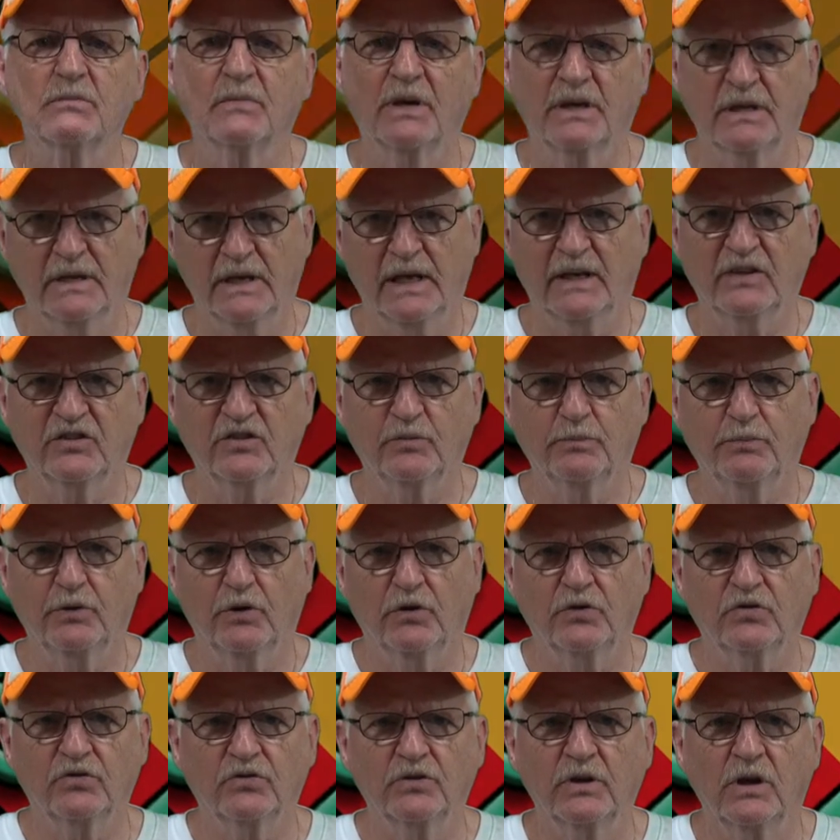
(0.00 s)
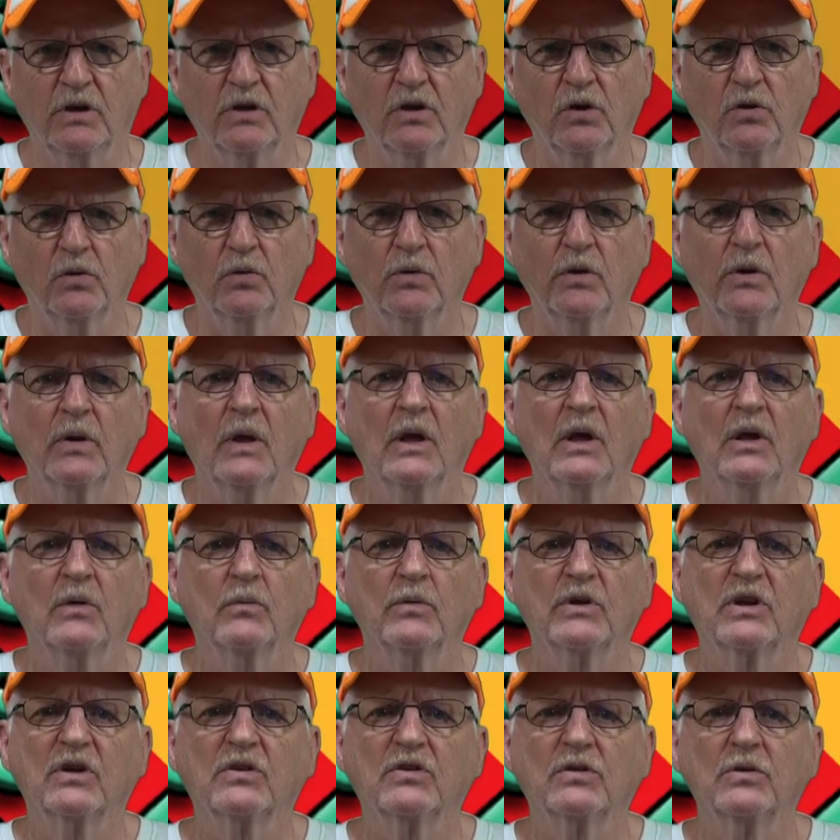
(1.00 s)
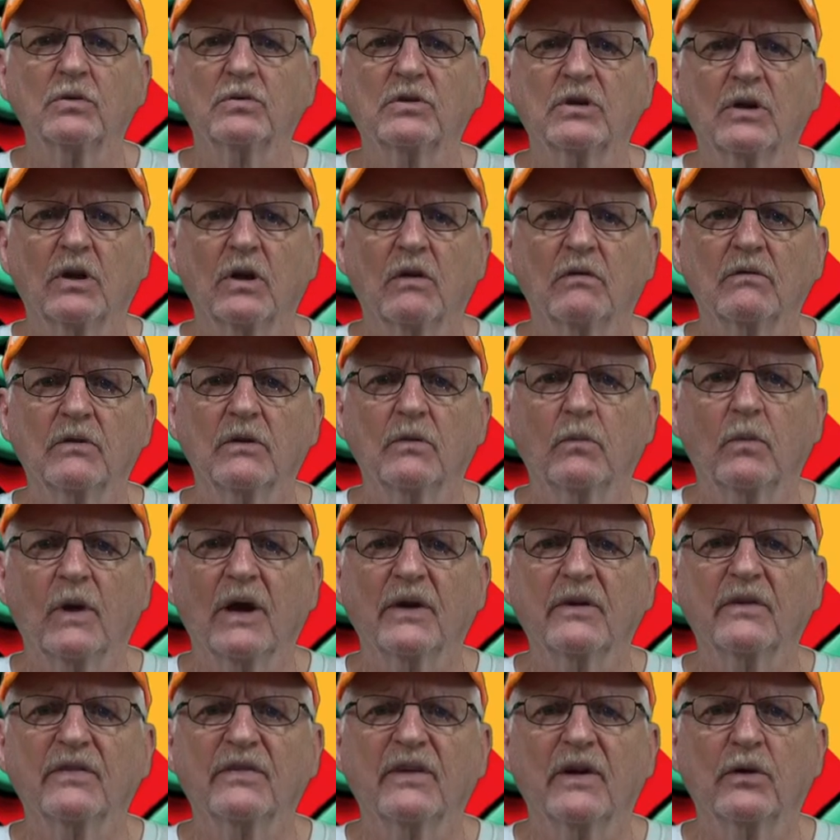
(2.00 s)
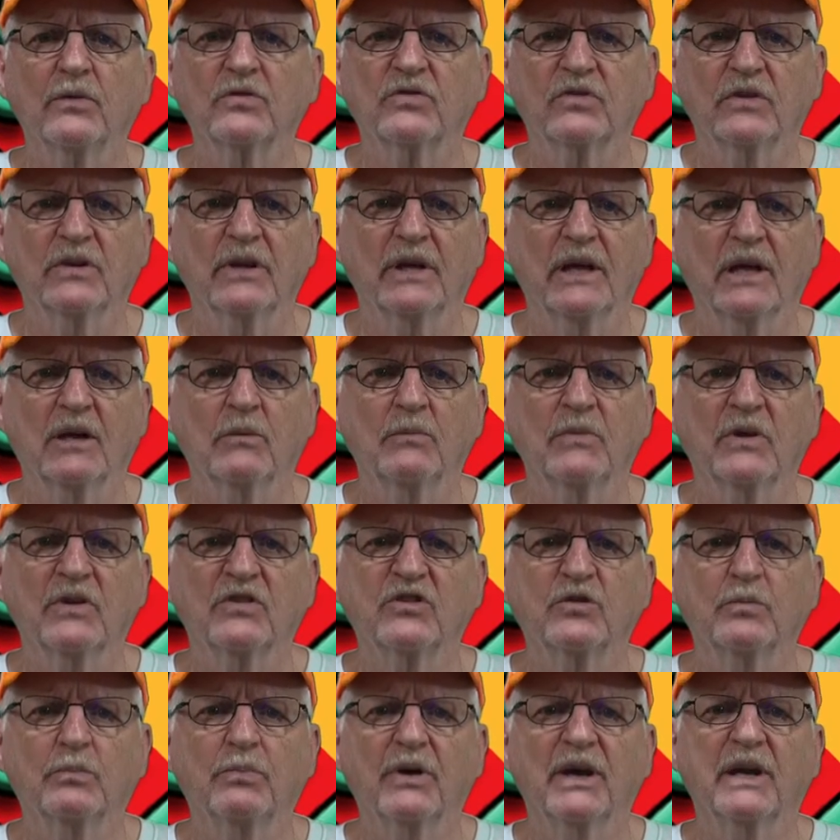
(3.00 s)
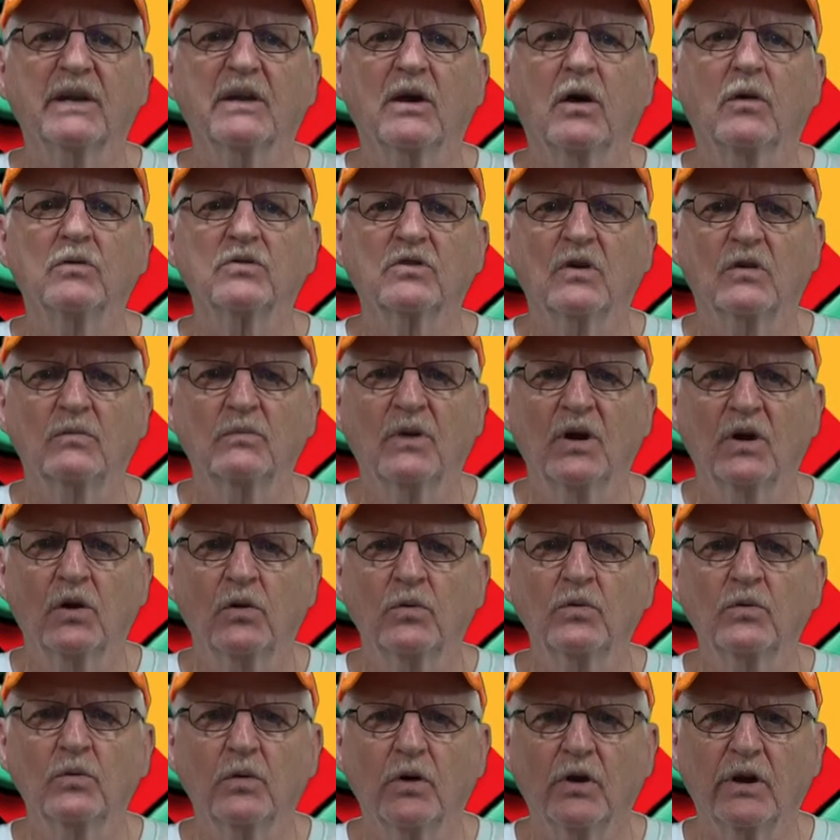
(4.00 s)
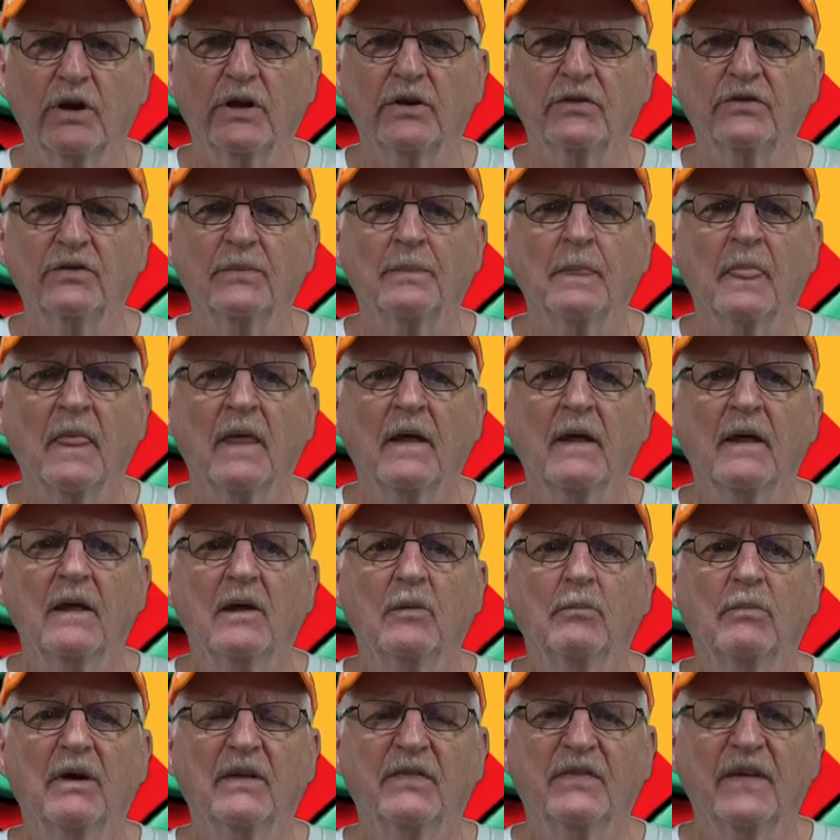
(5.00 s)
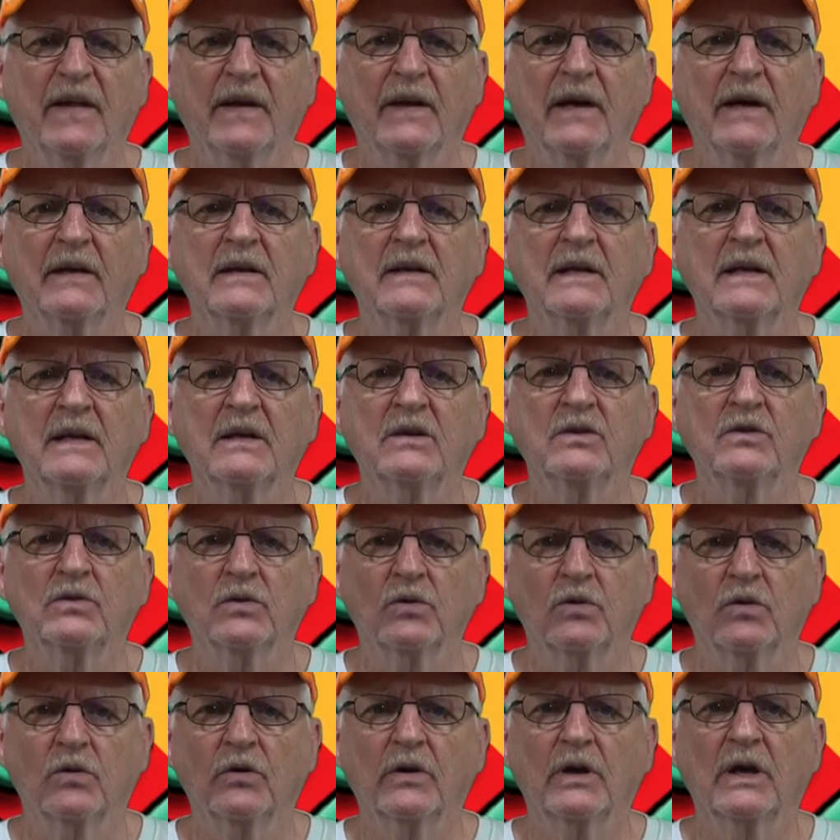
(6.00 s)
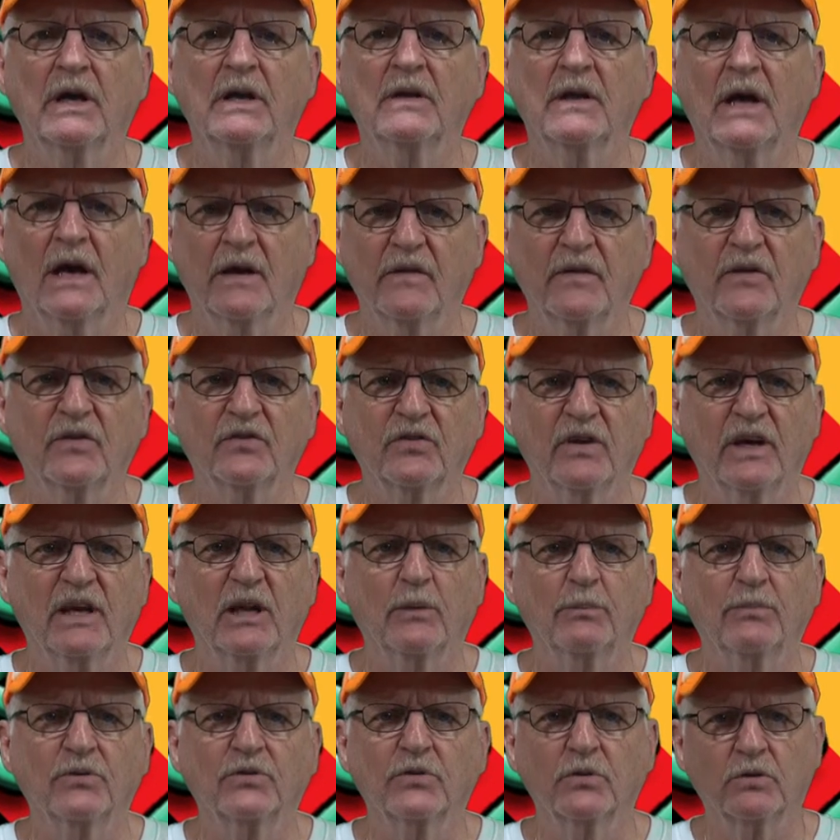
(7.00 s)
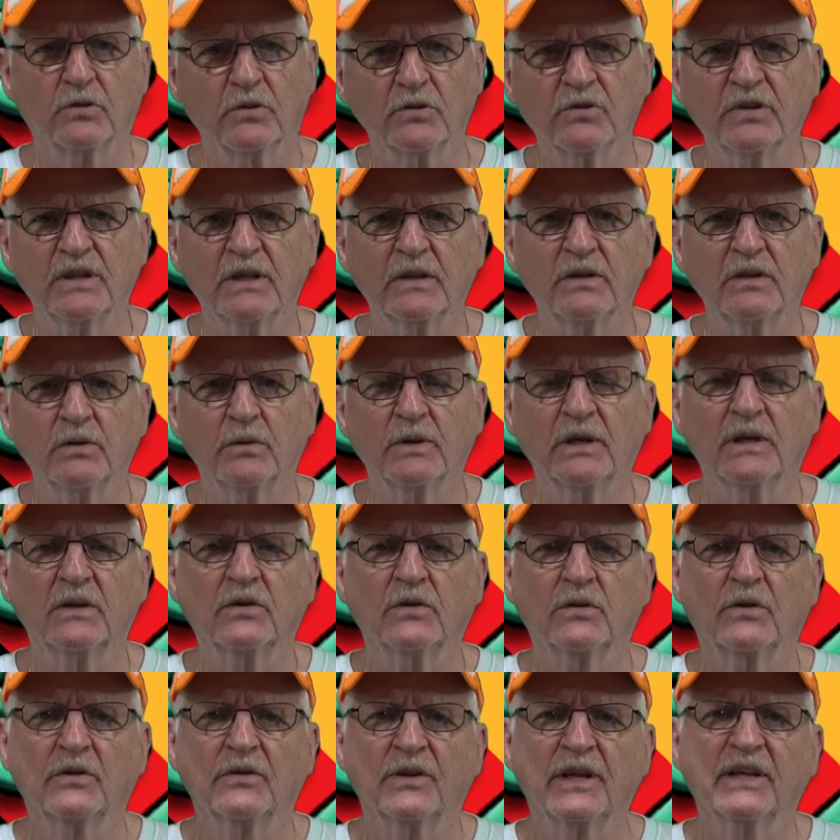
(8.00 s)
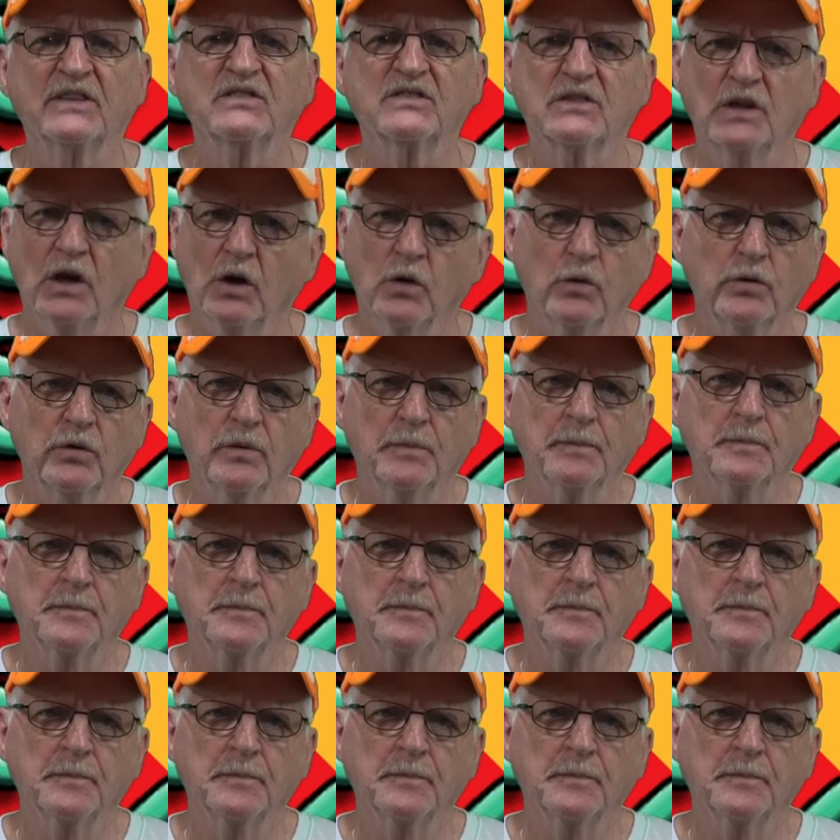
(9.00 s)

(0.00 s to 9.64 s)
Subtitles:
my next personal goal with a total of 1,000 helmets paid out of my own wallet. But then I need your and others' help to continue into the next goal.